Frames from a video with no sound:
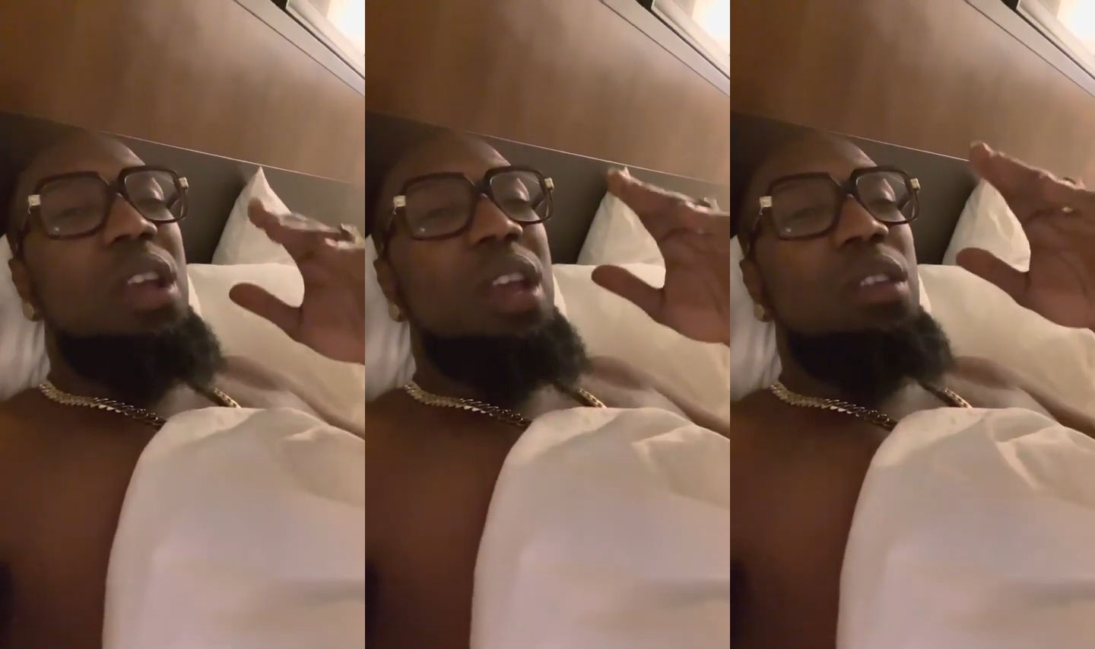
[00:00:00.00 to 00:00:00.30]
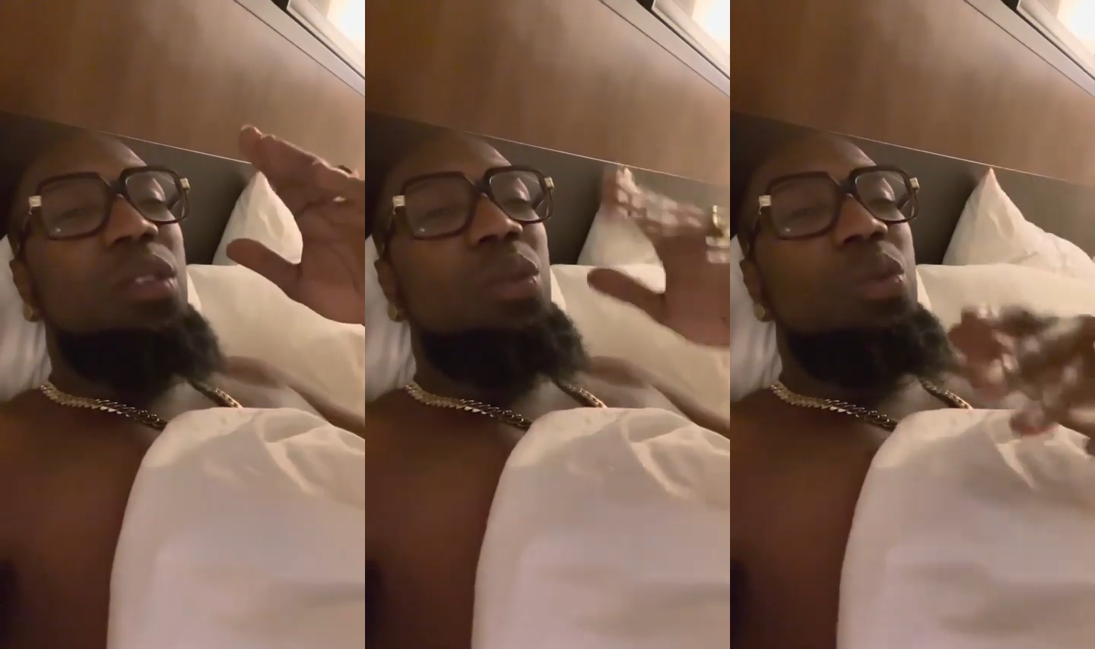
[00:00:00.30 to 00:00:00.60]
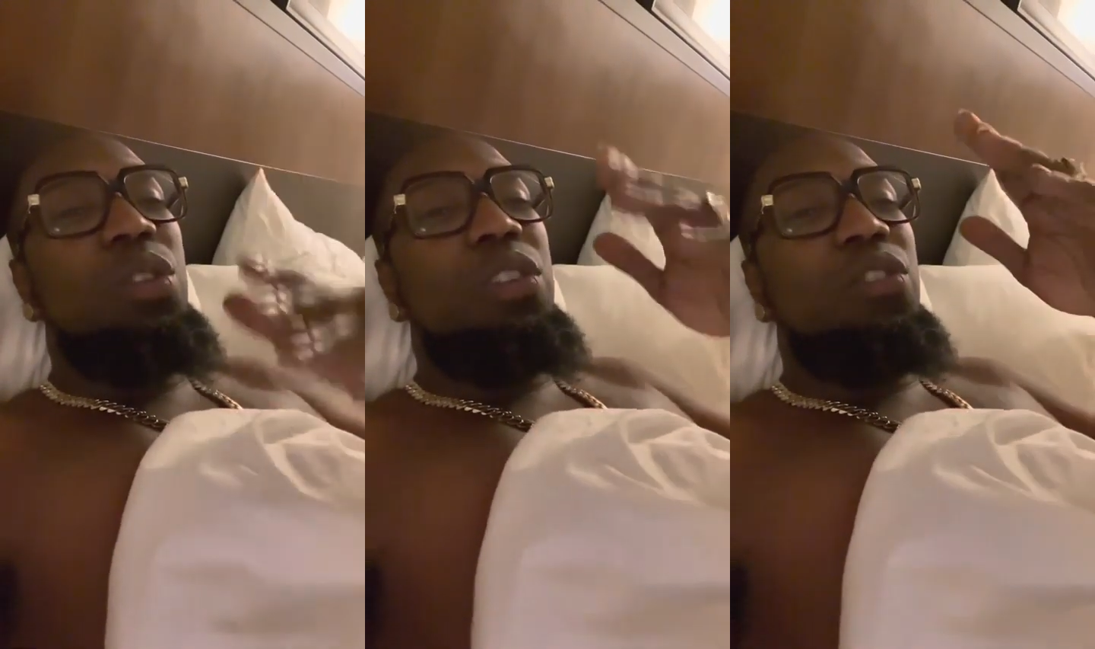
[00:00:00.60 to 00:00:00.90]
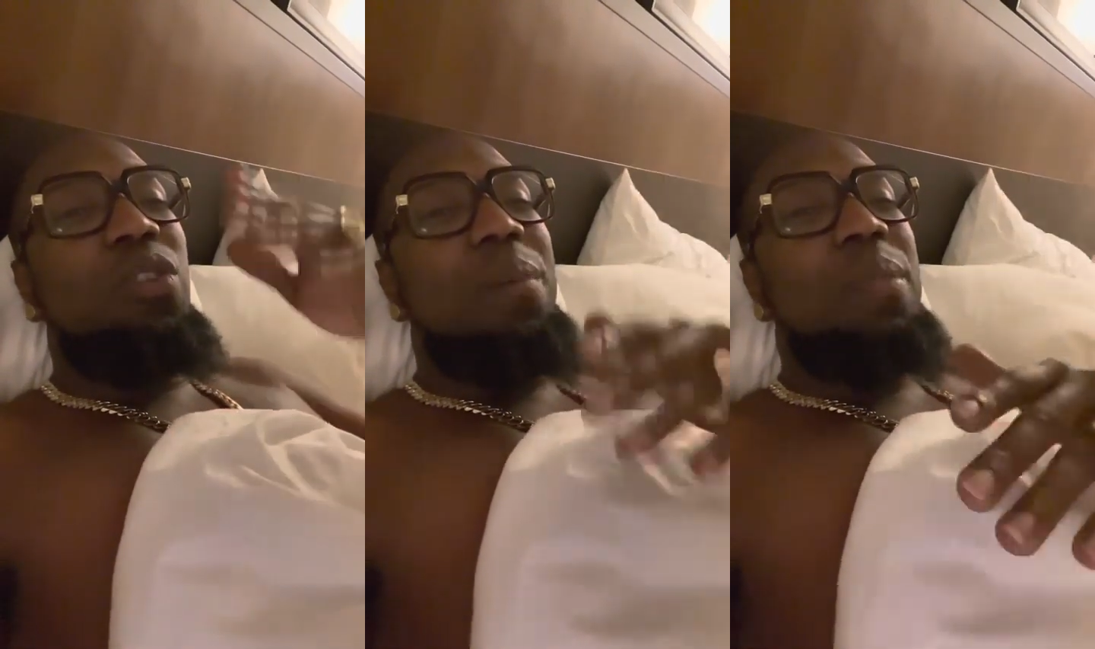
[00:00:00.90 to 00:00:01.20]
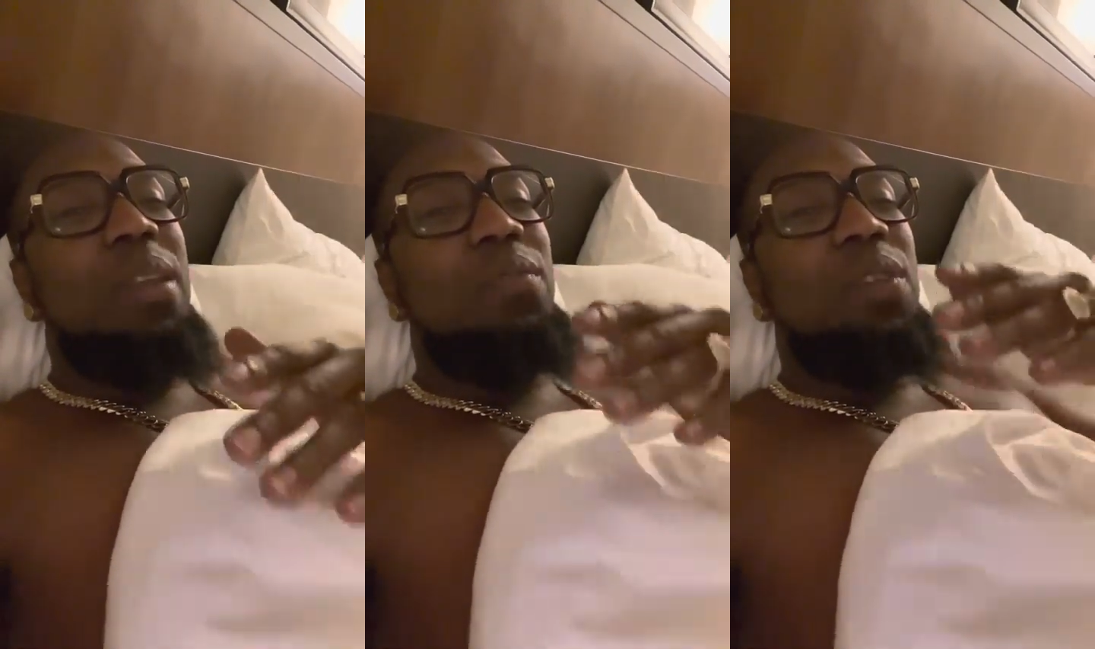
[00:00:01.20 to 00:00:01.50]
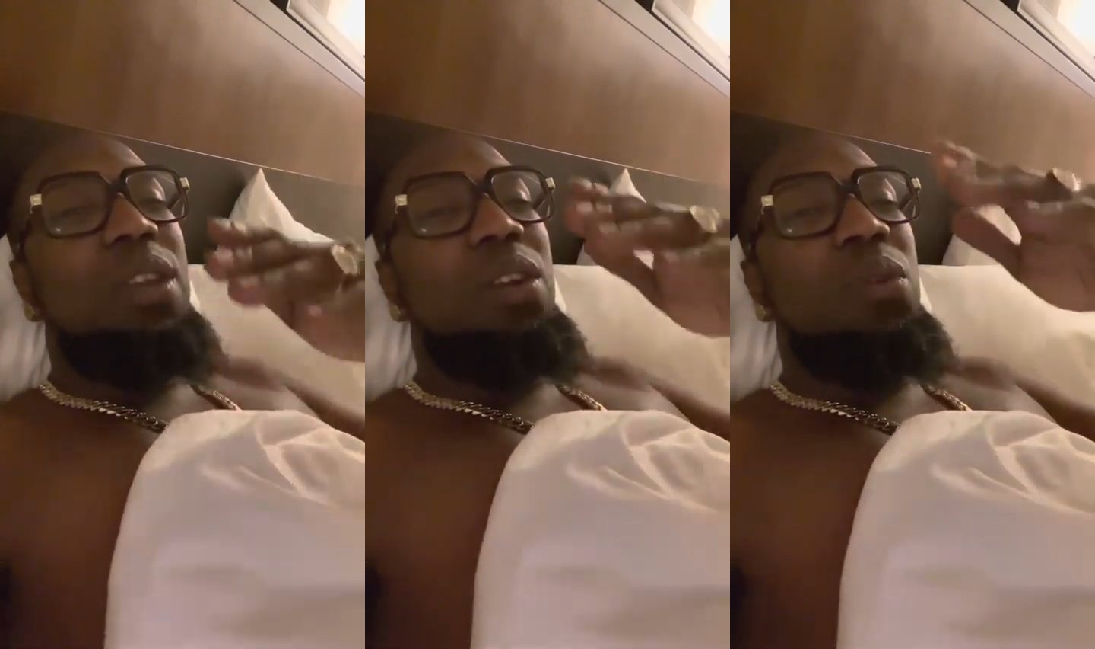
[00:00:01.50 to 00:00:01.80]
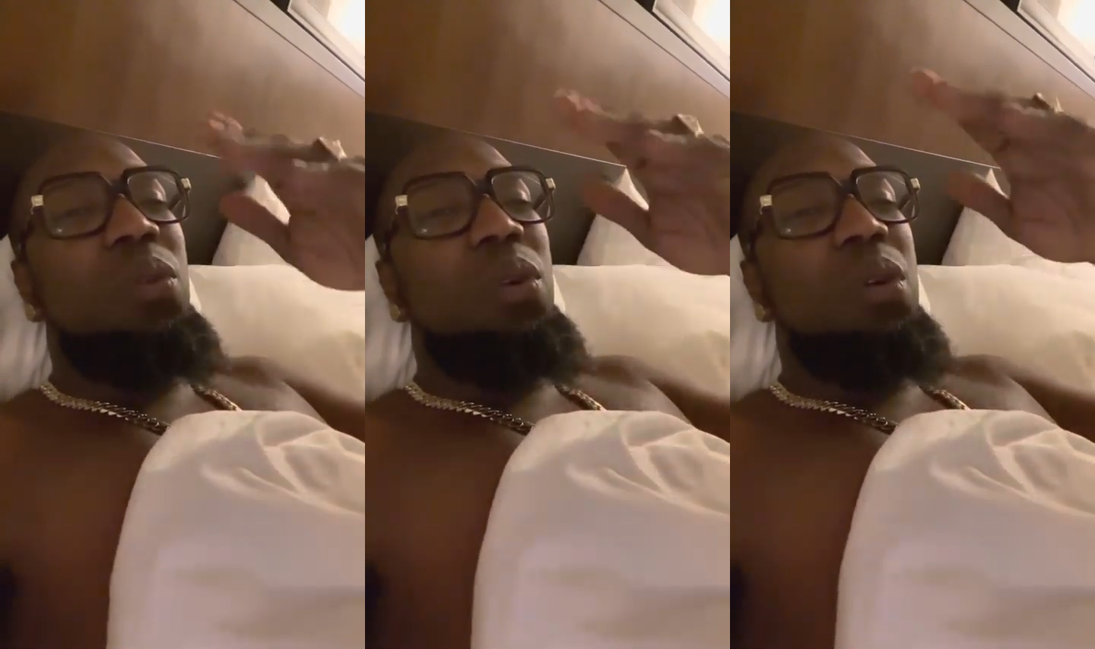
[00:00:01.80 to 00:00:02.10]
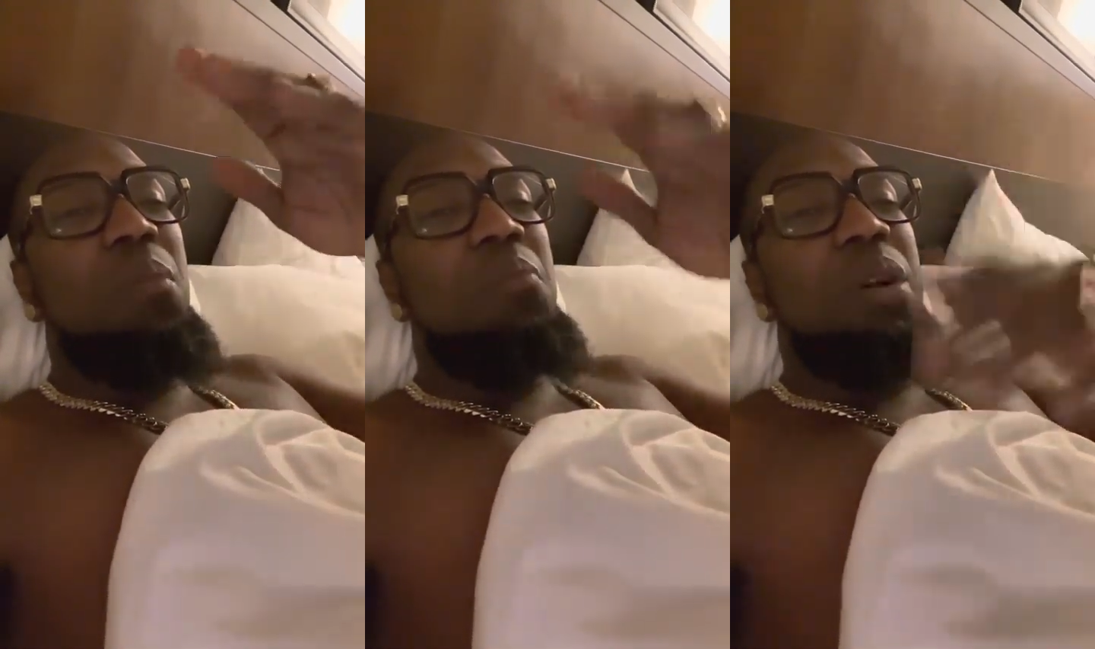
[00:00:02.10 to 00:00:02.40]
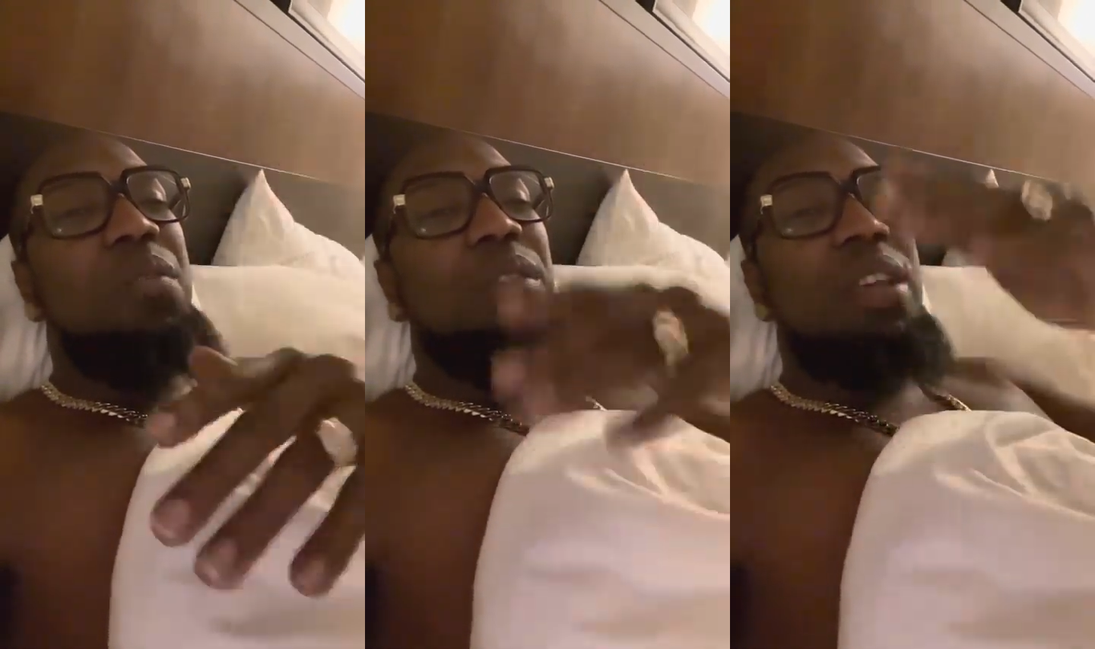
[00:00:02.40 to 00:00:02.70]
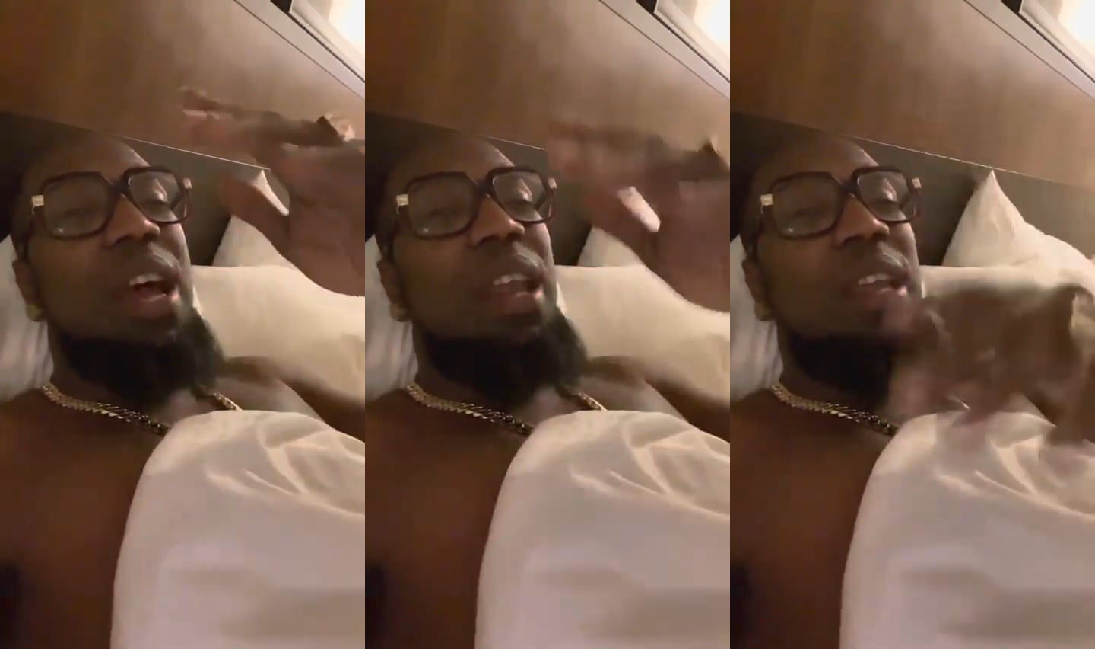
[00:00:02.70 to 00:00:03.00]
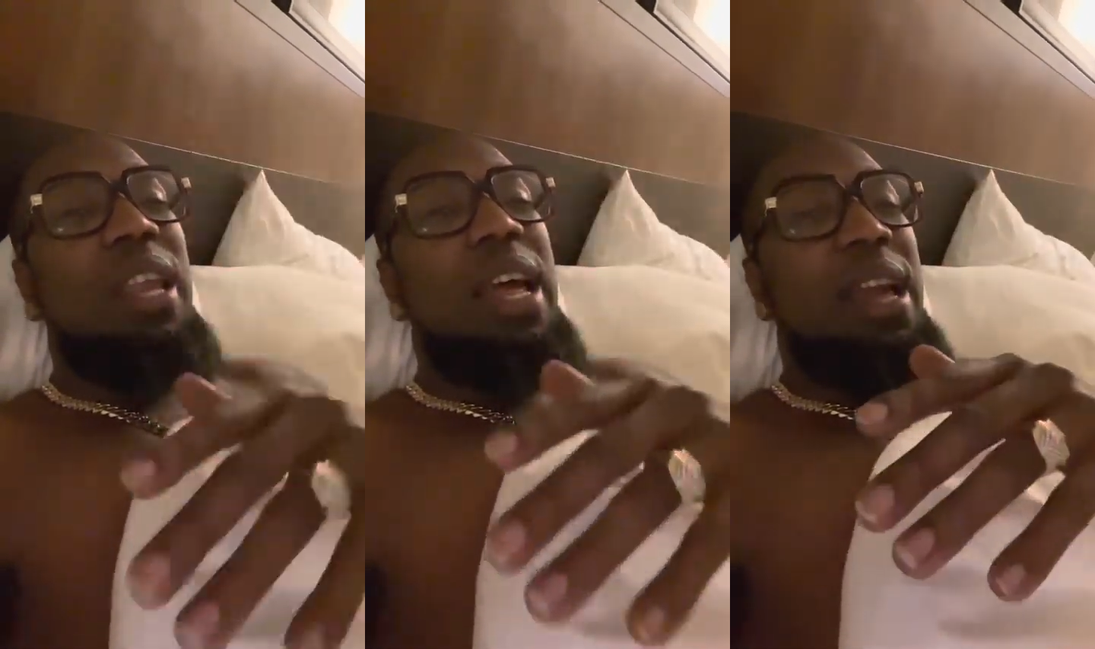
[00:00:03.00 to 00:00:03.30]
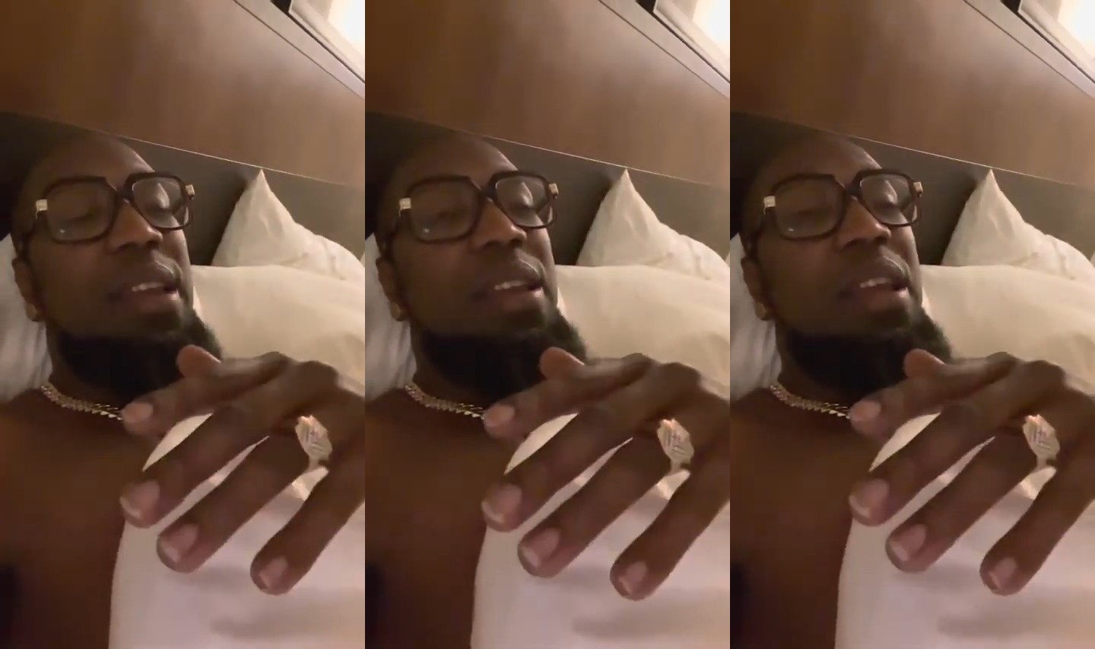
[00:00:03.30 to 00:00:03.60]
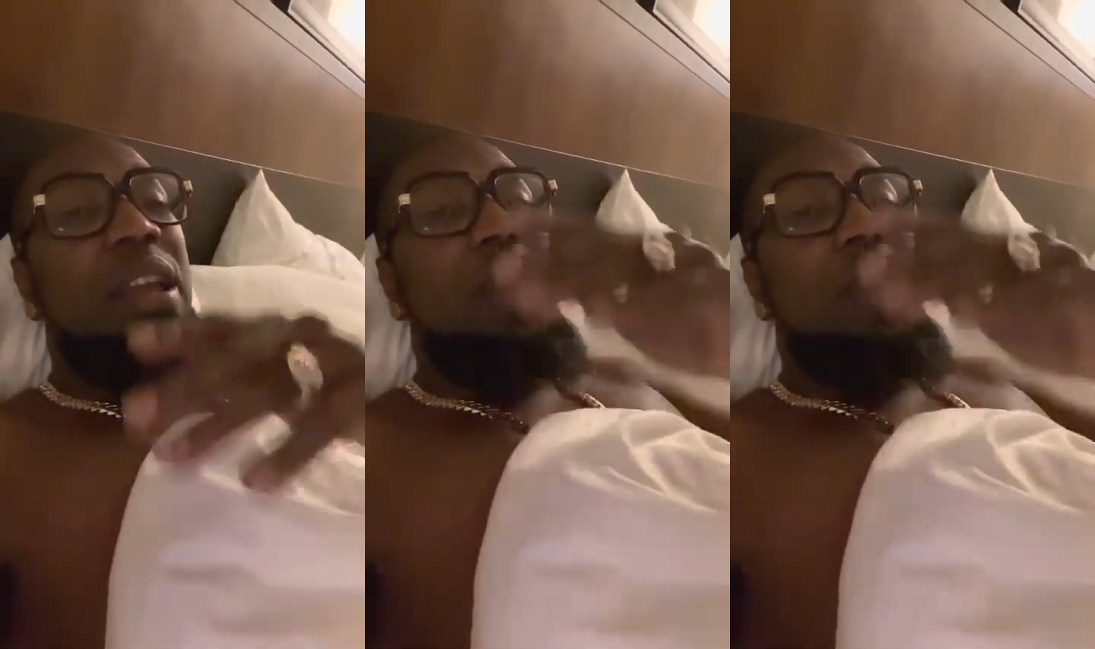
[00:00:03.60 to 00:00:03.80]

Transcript: And as soon as he dropped that video, months down the line,